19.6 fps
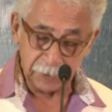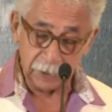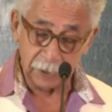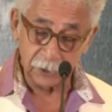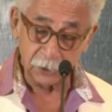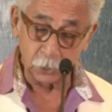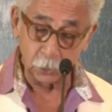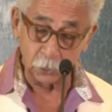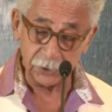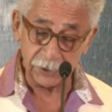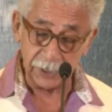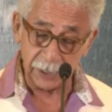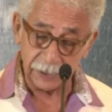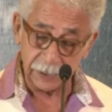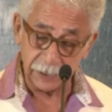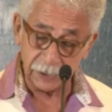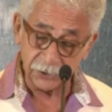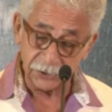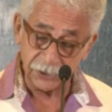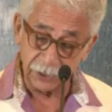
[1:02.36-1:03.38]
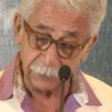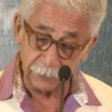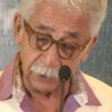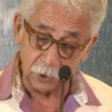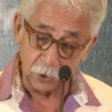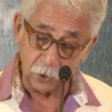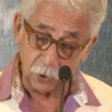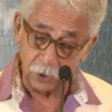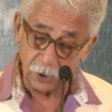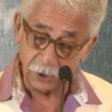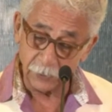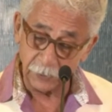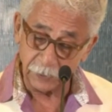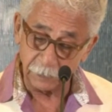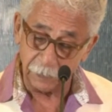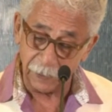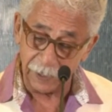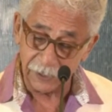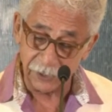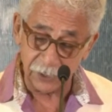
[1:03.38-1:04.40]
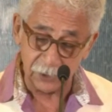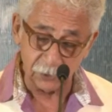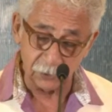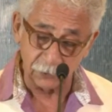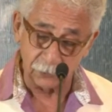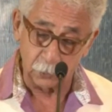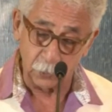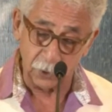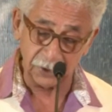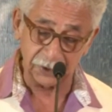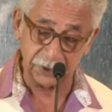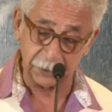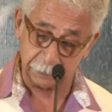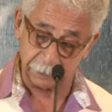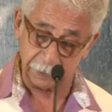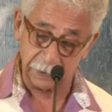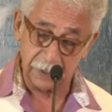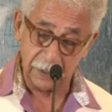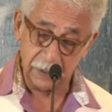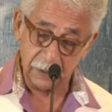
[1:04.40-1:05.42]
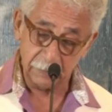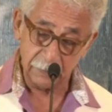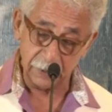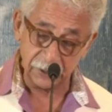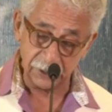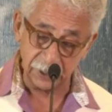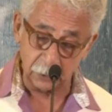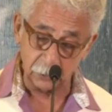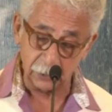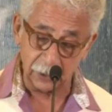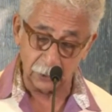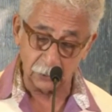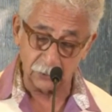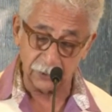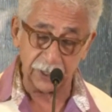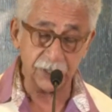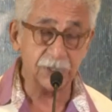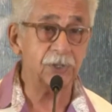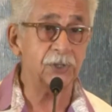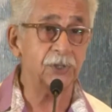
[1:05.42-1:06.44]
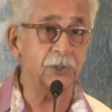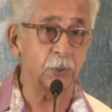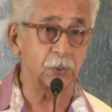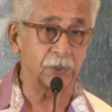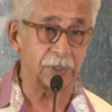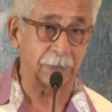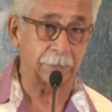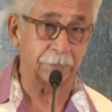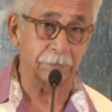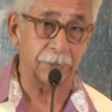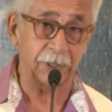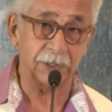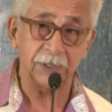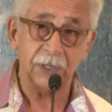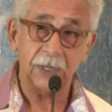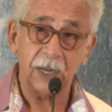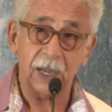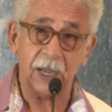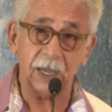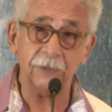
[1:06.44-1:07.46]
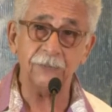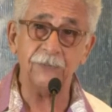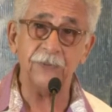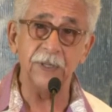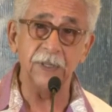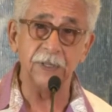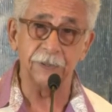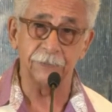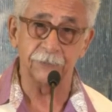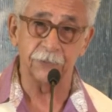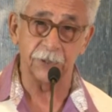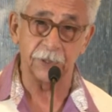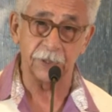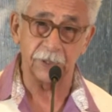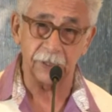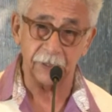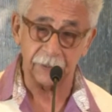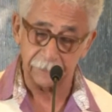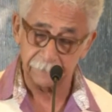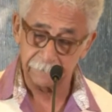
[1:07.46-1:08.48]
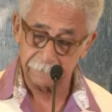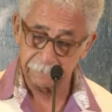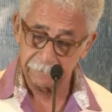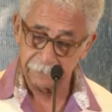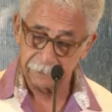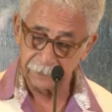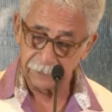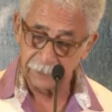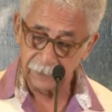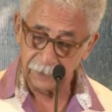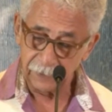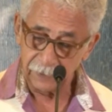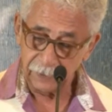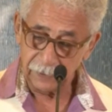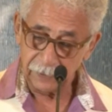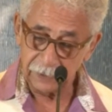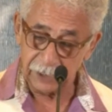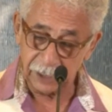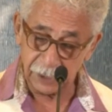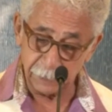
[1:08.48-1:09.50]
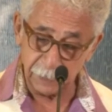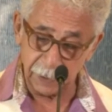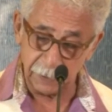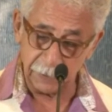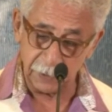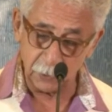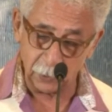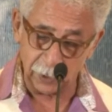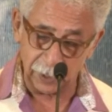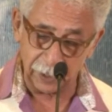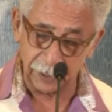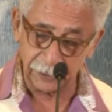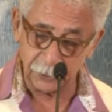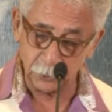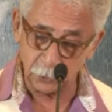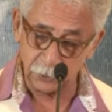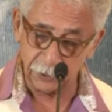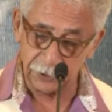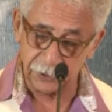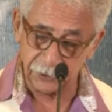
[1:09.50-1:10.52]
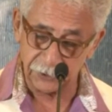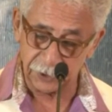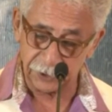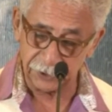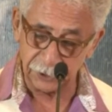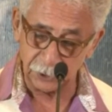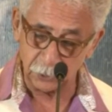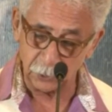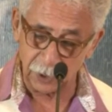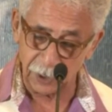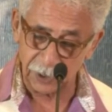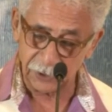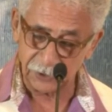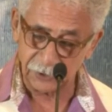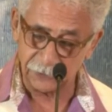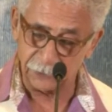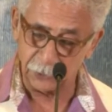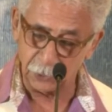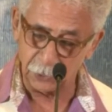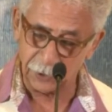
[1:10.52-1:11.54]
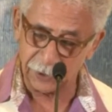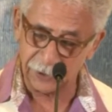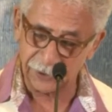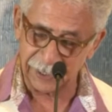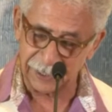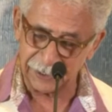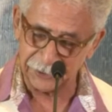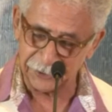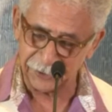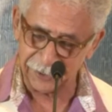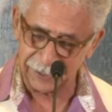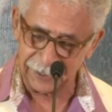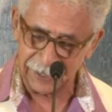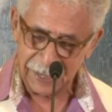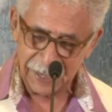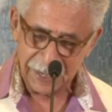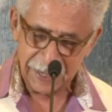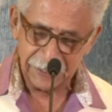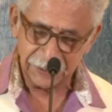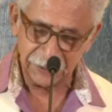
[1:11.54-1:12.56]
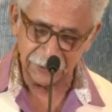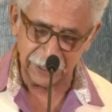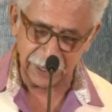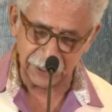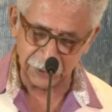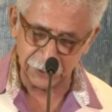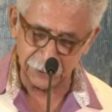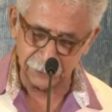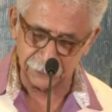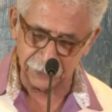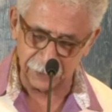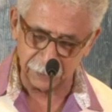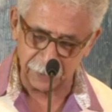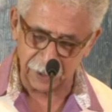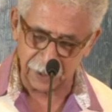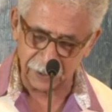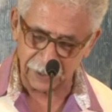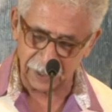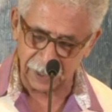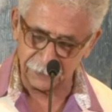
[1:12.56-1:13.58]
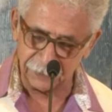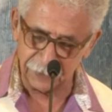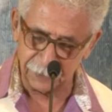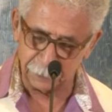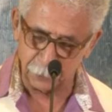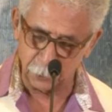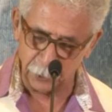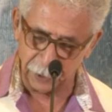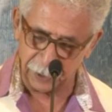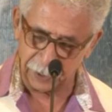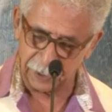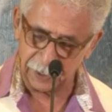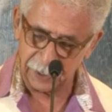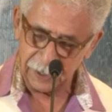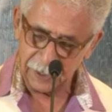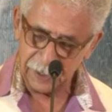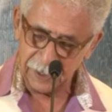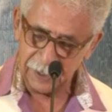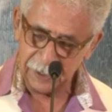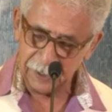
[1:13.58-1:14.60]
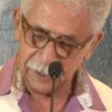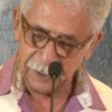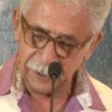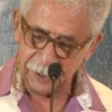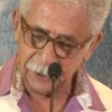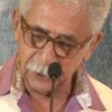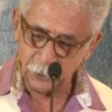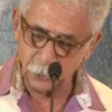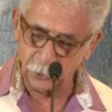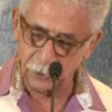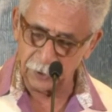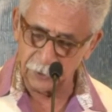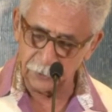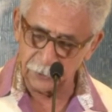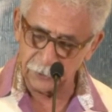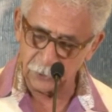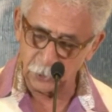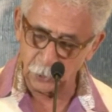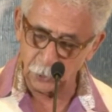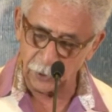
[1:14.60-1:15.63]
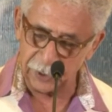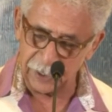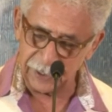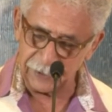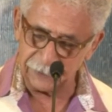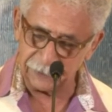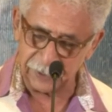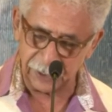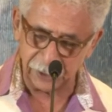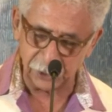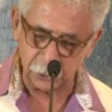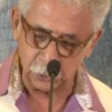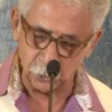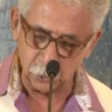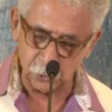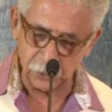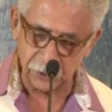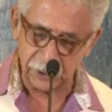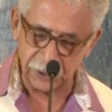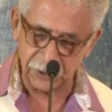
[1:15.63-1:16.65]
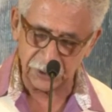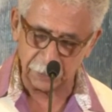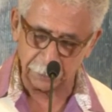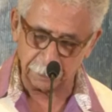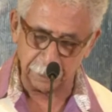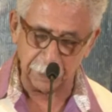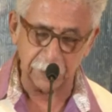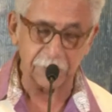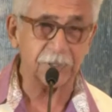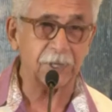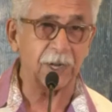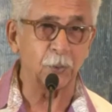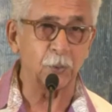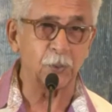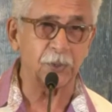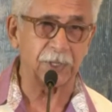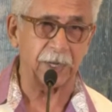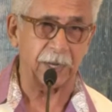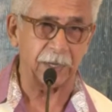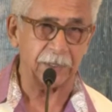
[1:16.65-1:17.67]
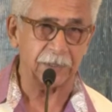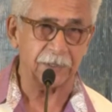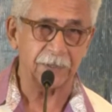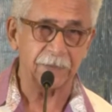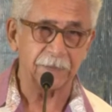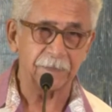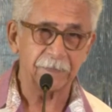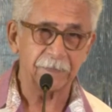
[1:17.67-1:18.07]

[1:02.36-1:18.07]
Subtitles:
Associating cinema halls with places of worship may sound outrageous to some, but I feel differently. This may be why I took the decision to ask viewers entering the National Film Archive in Pune to leave their shoes and chappals outside.